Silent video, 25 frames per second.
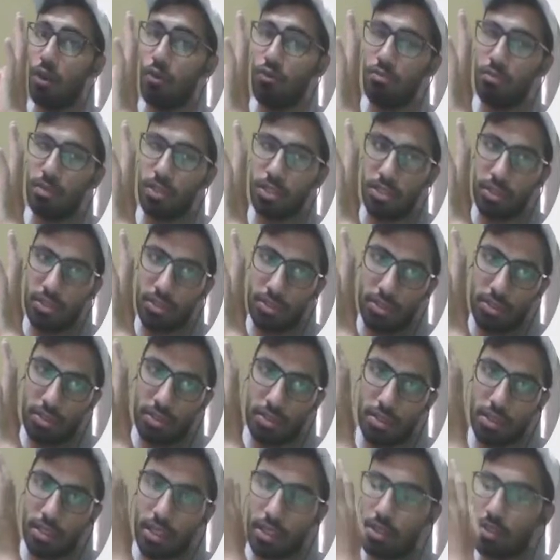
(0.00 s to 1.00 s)
how much
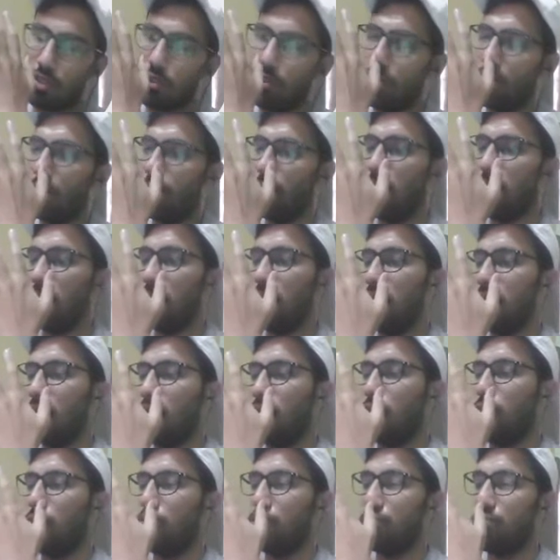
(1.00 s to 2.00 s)
that should be money,
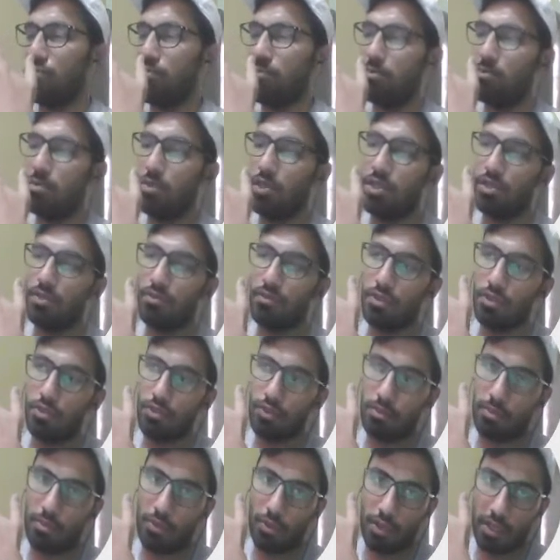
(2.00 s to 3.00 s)
how much of money we
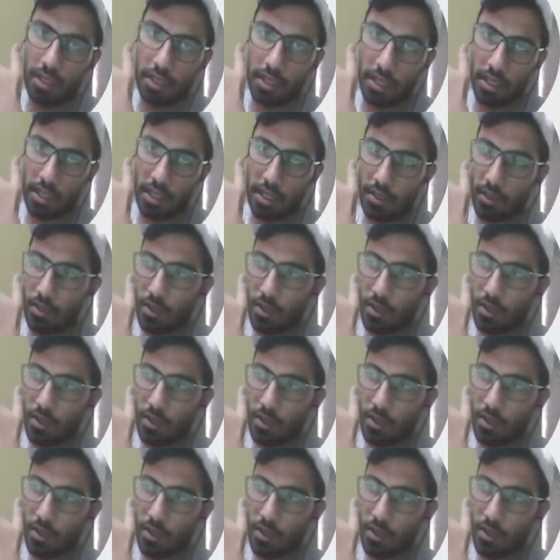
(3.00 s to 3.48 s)
should put in there.